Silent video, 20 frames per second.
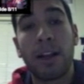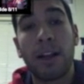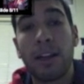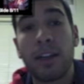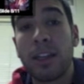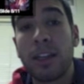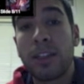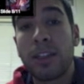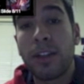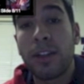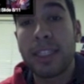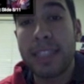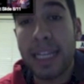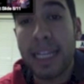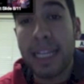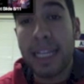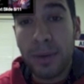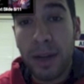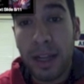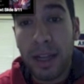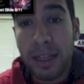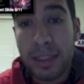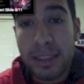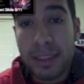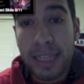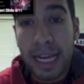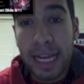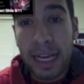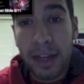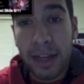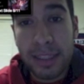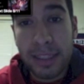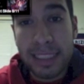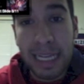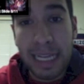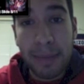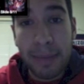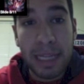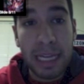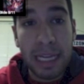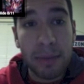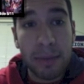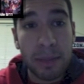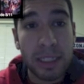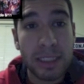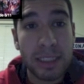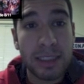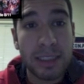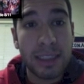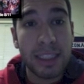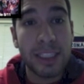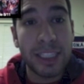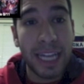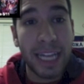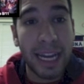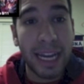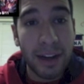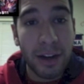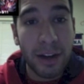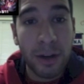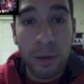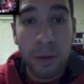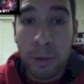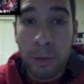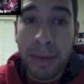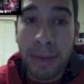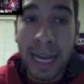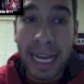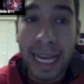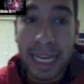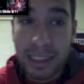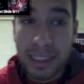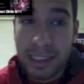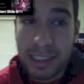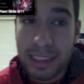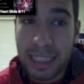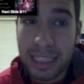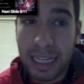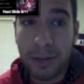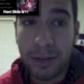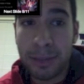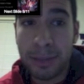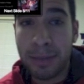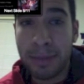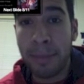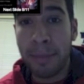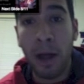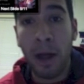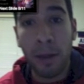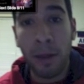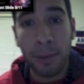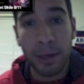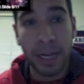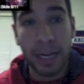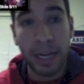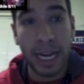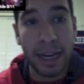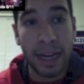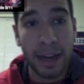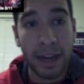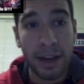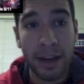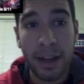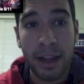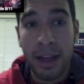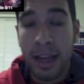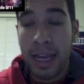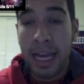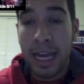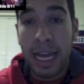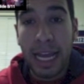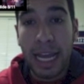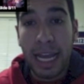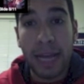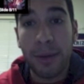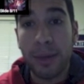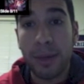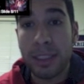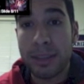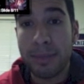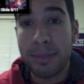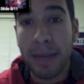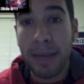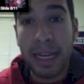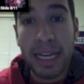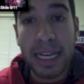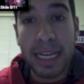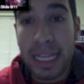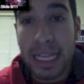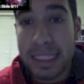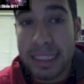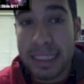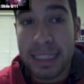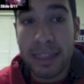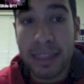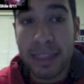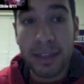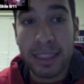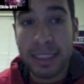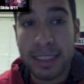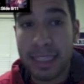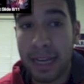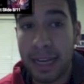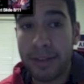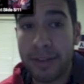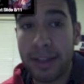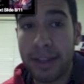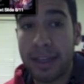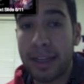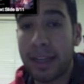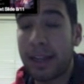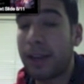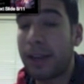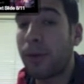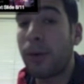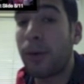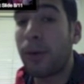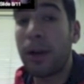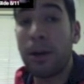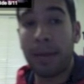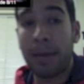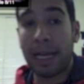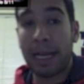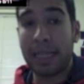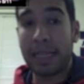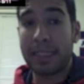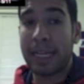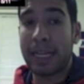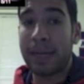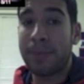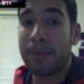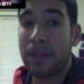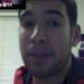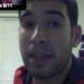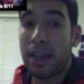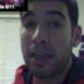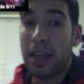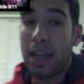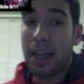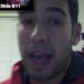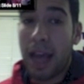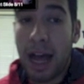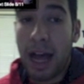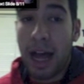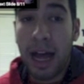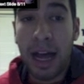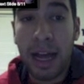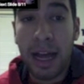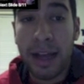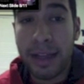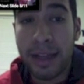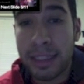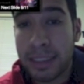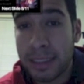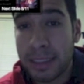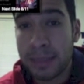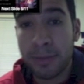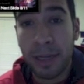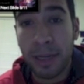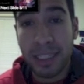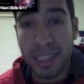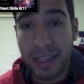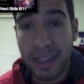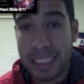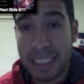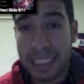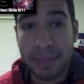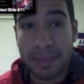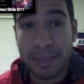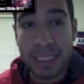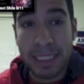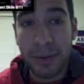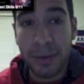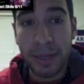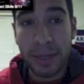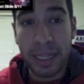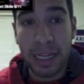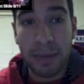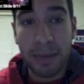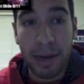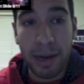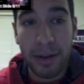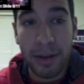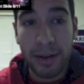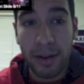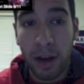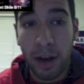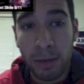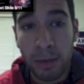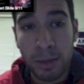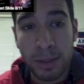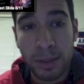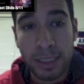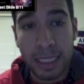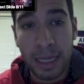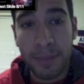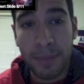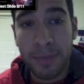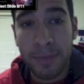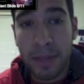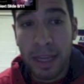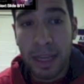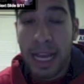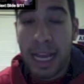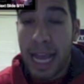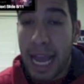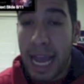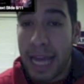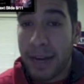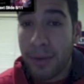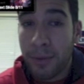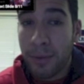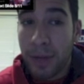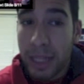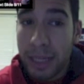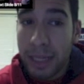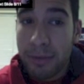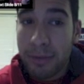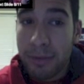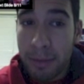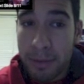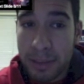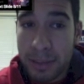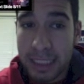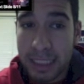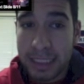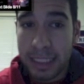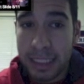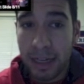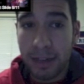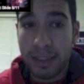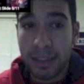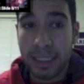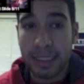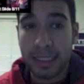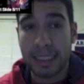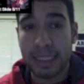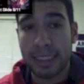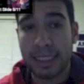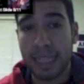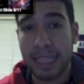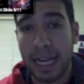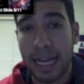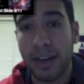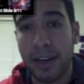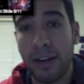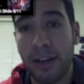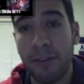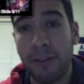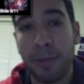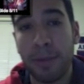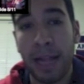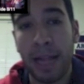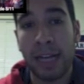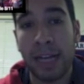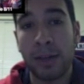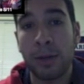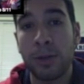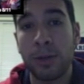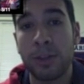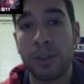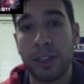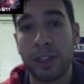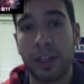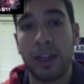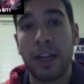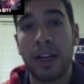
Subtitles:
So this next one, staying on the same theme, is The Janitor Who Paints, and it was by Palmer Hayden. It was made in 1937, an oil painting. It's present in the Smithsonian American Art Museum, and it really represents the artistic side of black culture.